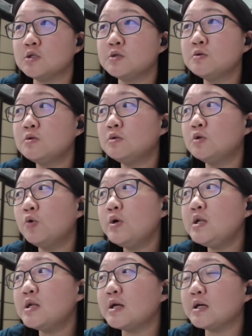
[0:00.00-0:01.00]
So
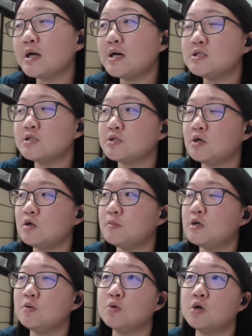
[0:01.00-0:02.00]
knowing that a gas is soluble
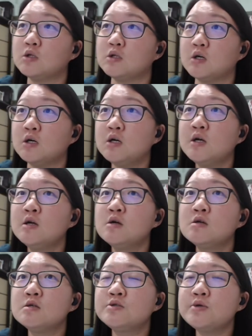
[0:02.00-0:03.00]
in water,
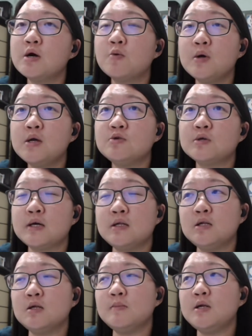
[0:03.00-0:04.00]
straight away you can
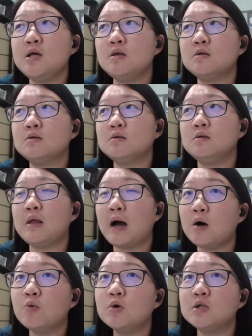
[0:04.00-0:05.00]
eliminate
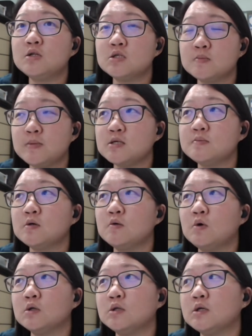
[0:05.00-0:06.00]
downward displacement of
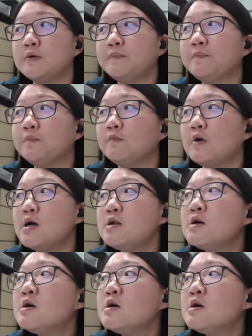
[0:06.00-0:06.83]
water, right?